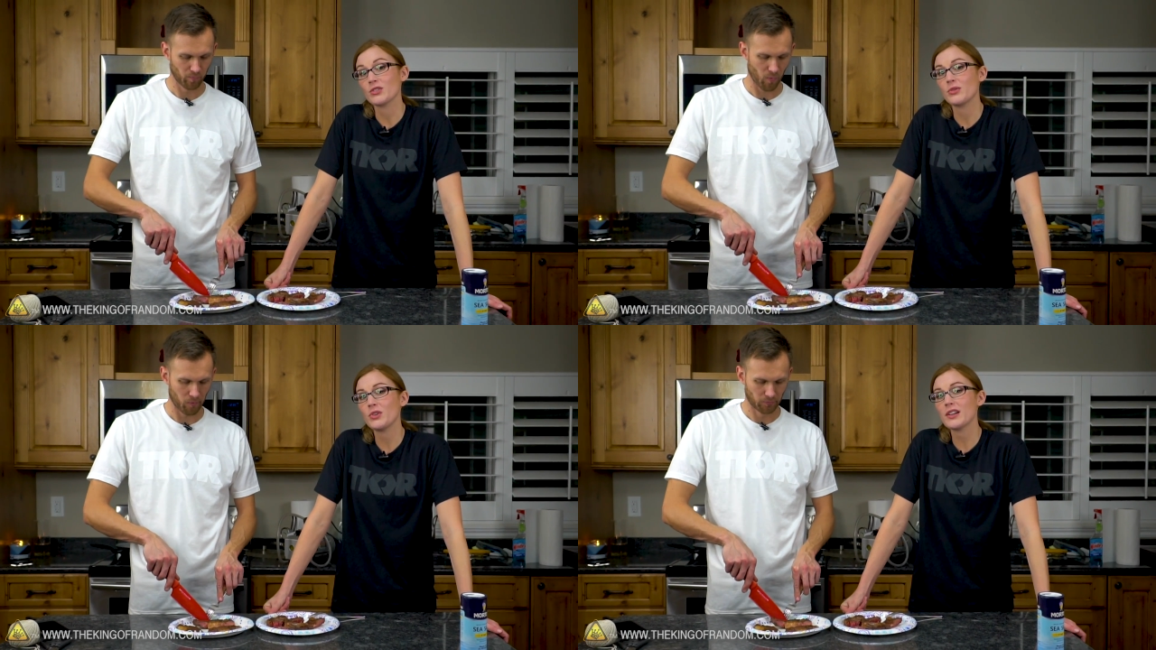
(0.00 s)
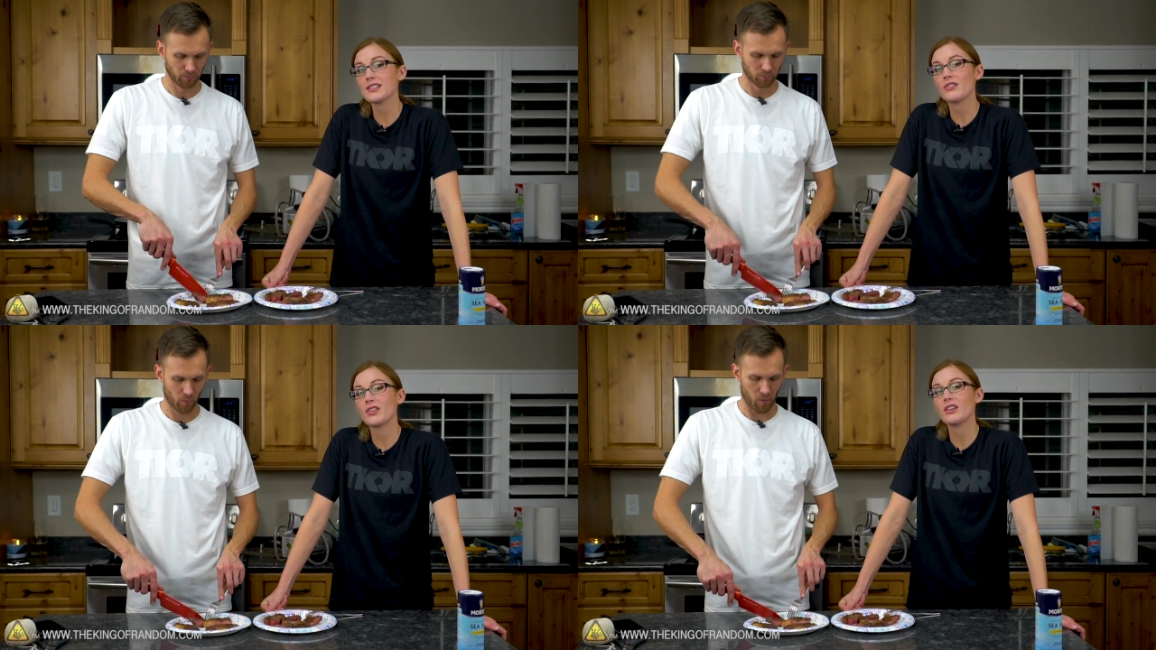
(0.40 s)
Speaker 1: So if you guys
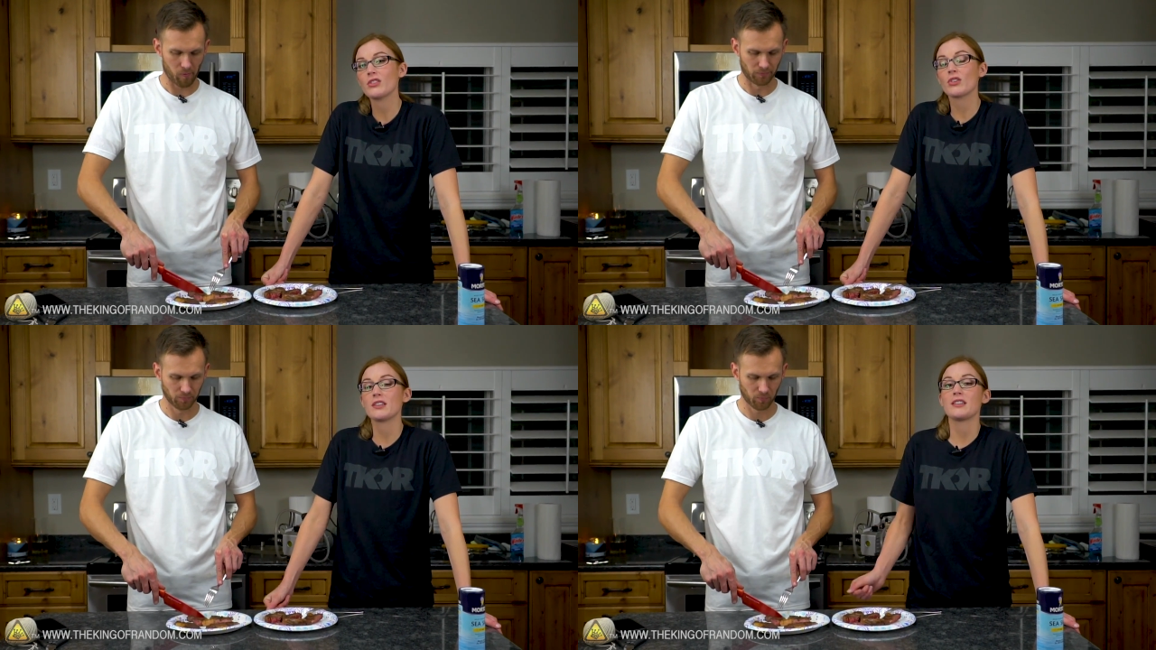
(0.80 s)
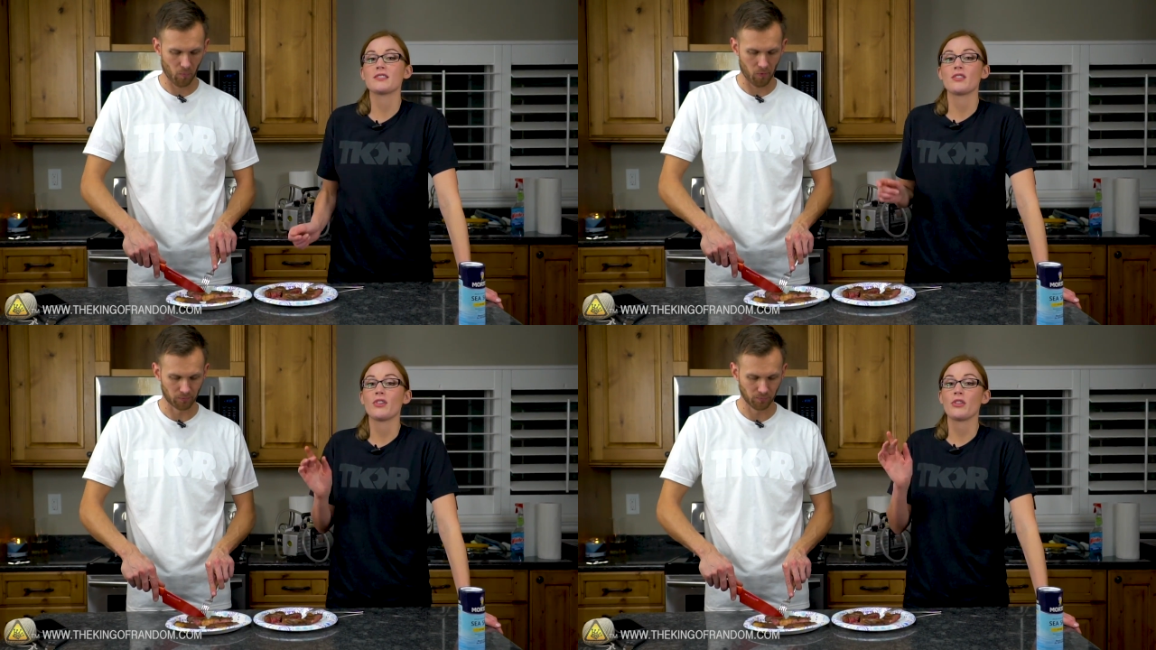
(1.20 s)
have any other ideas
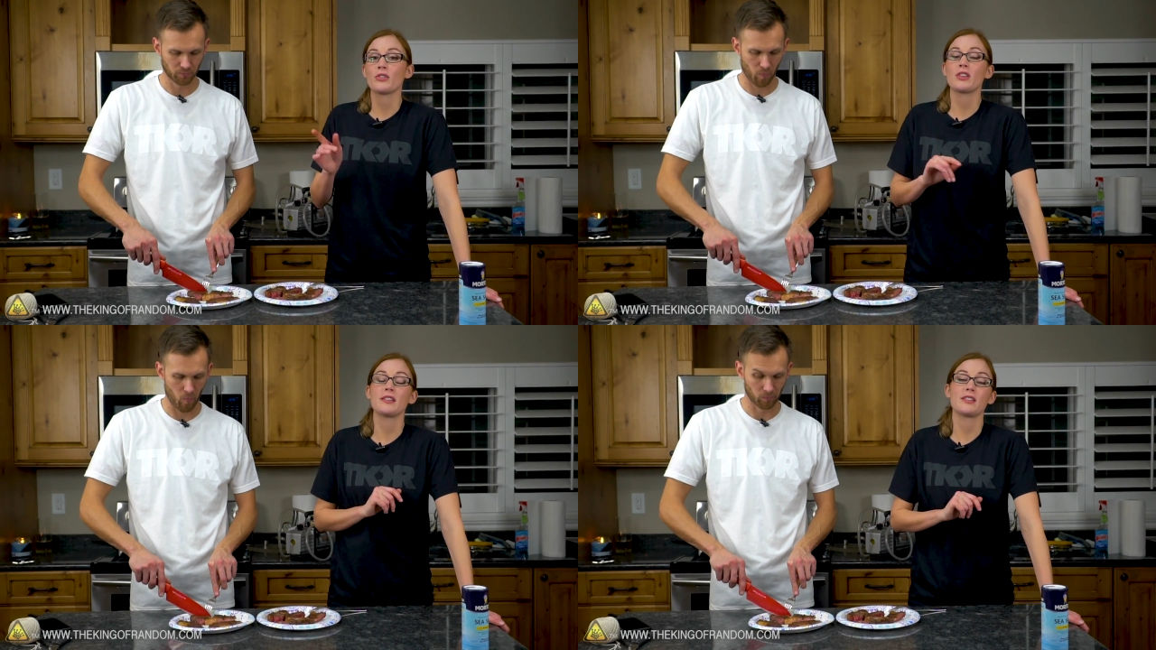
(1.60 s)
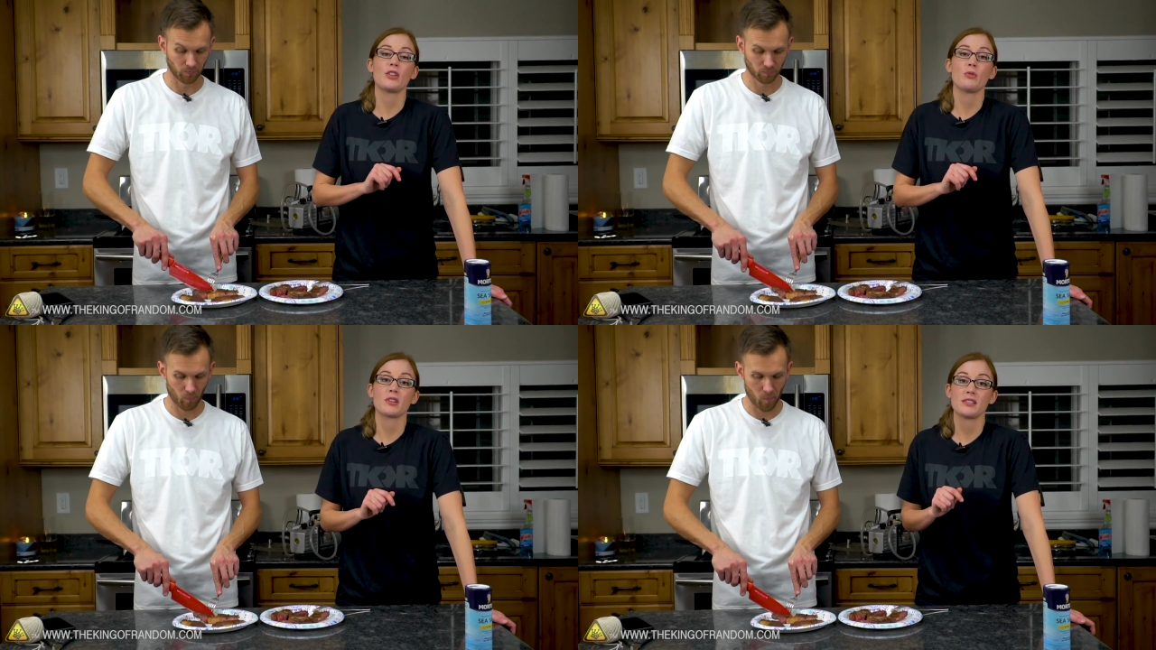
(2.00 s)
of other things that
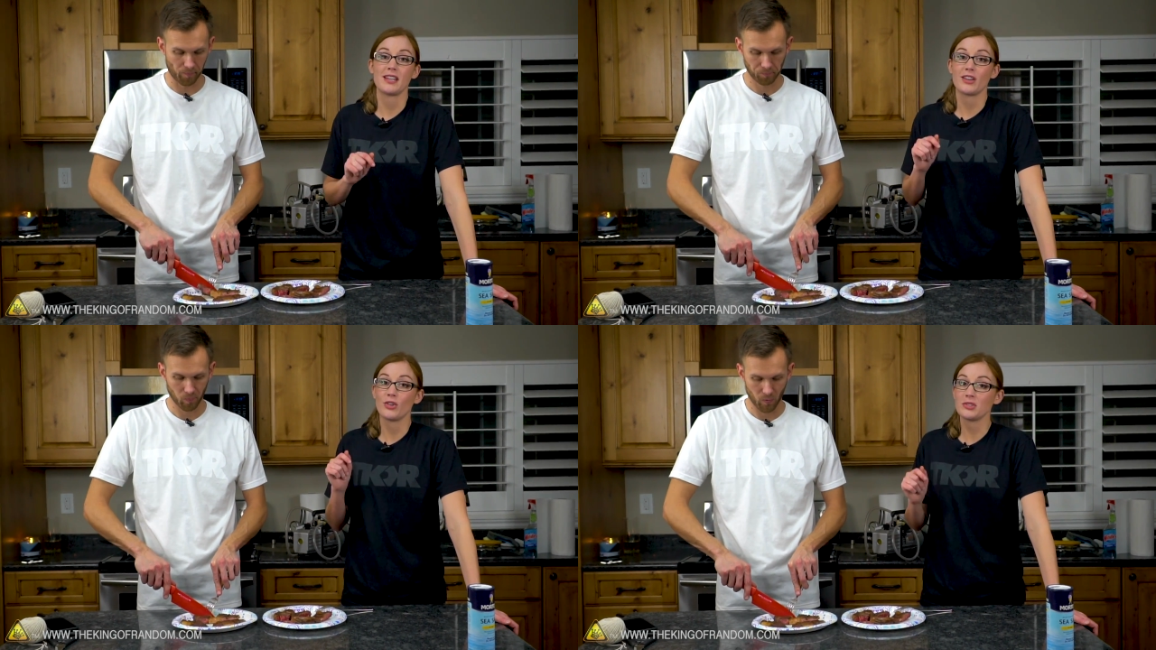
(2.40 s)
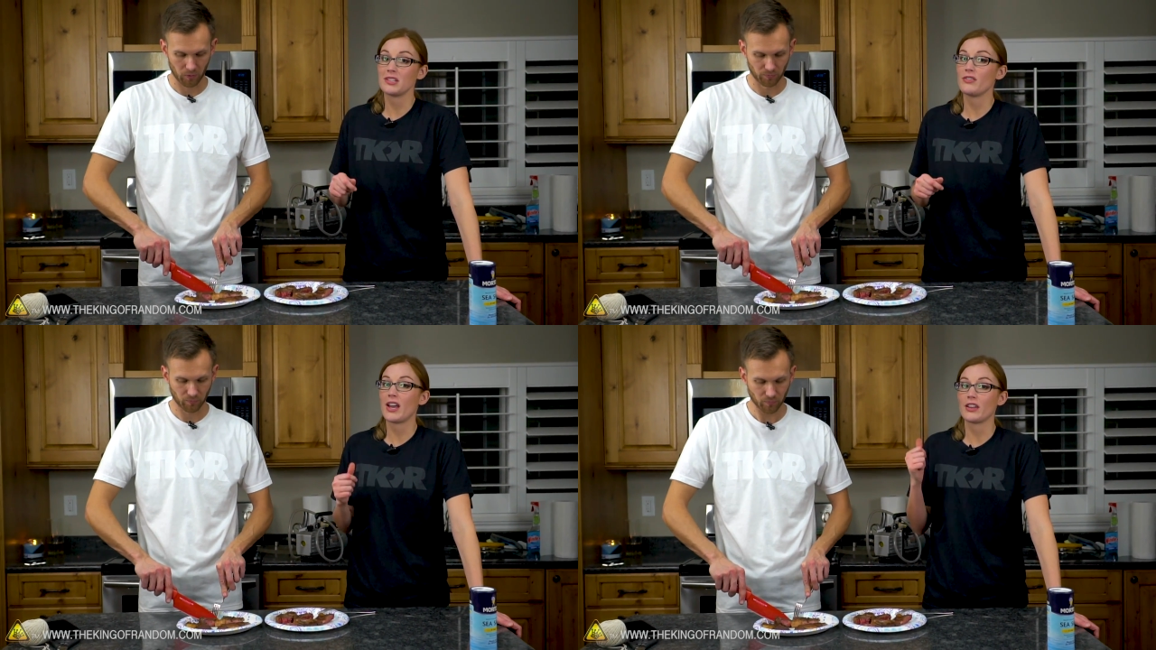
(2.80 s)
you want to see cooked
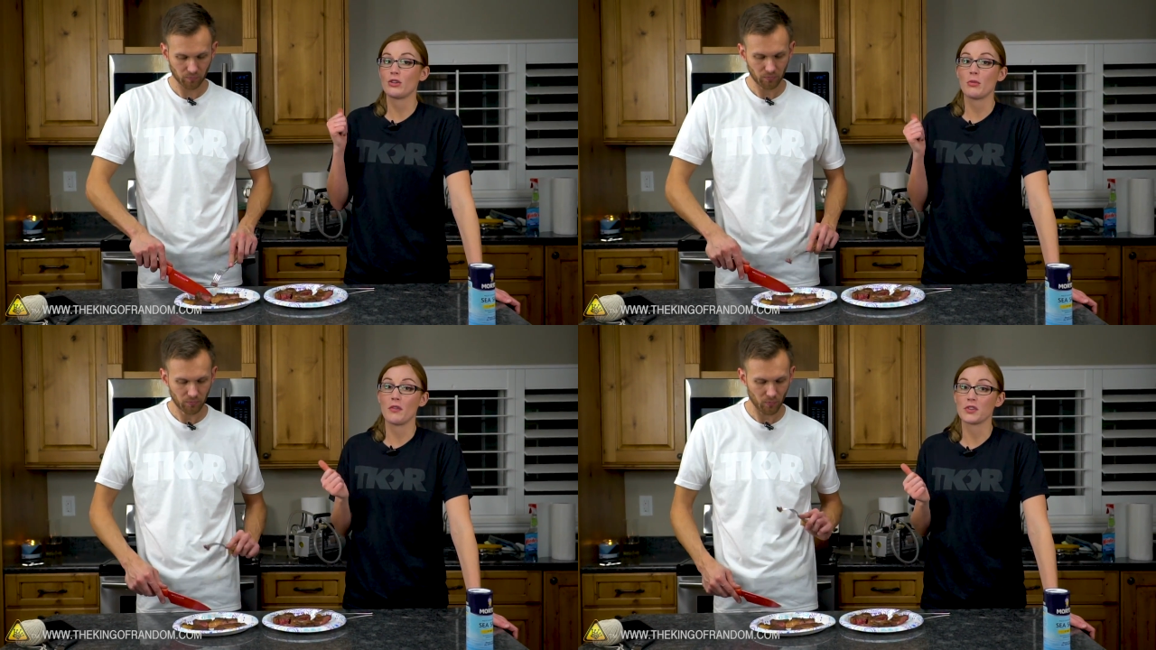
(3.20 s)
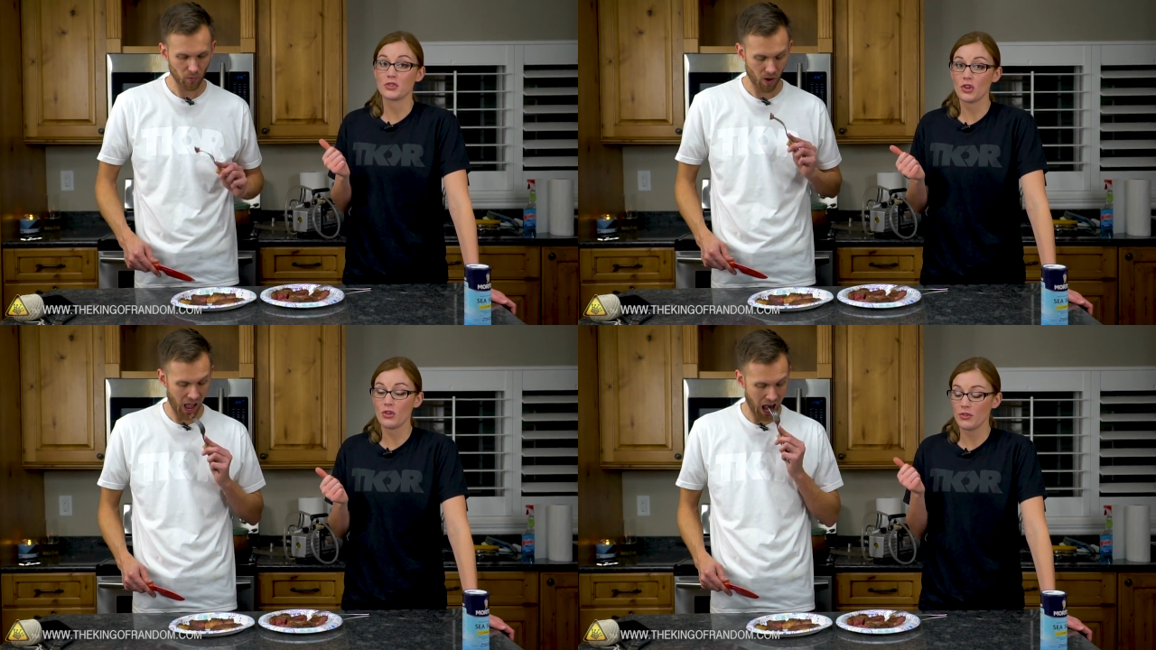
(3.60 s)
in a vacuum on the
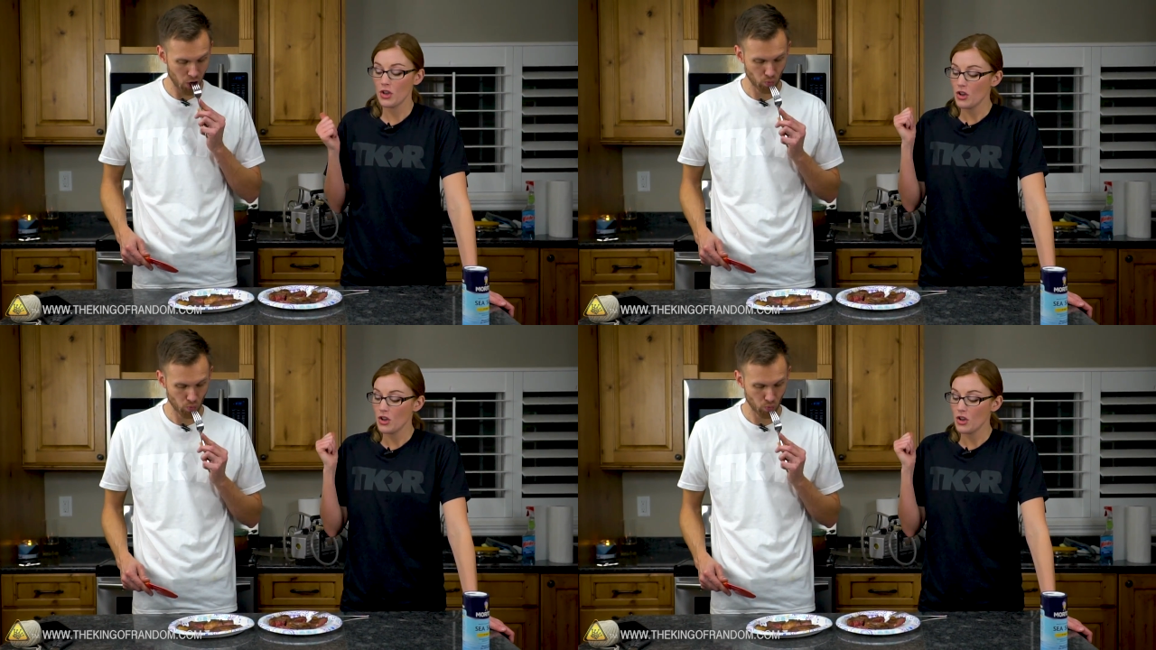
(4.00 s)
stove,